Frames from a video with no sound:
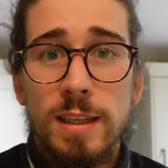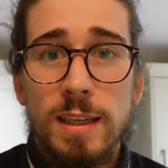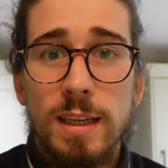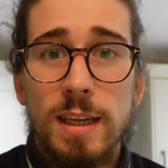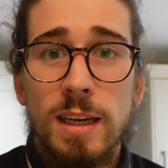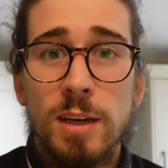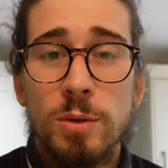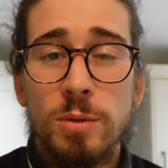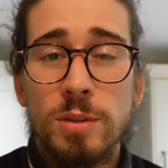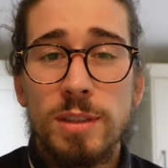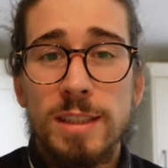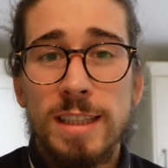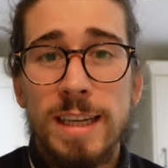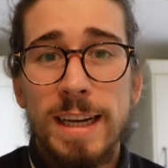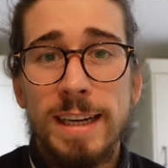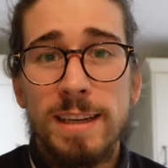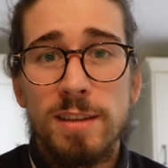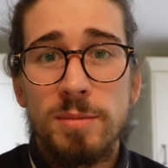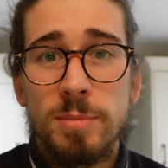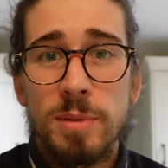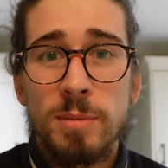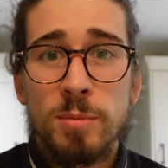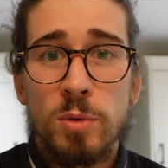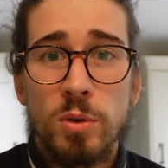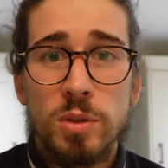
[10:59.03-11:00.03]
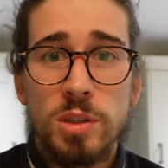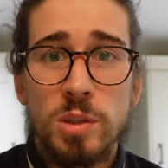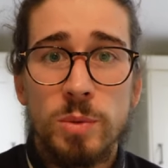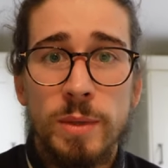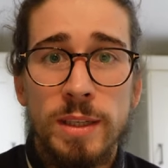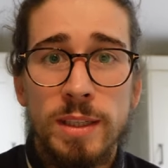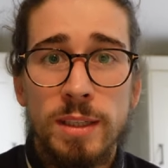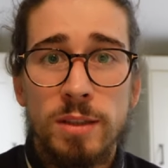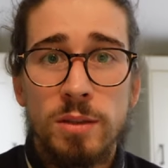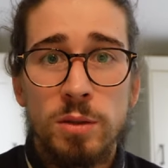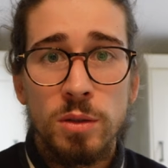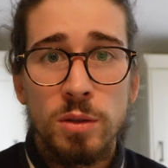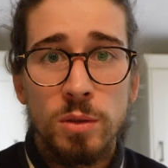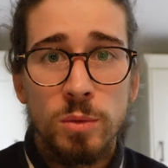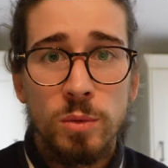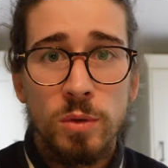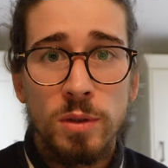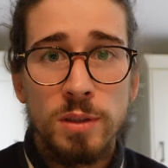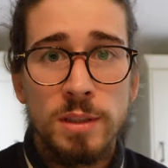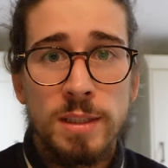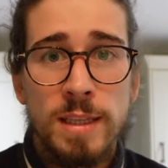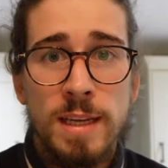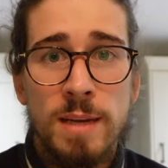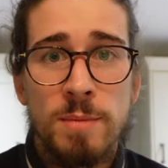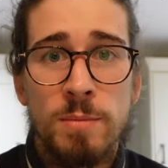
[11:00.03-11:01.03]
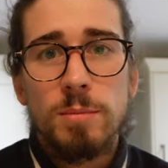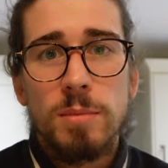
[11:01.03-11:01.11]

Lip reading: I would kind of be more swayed to towards them.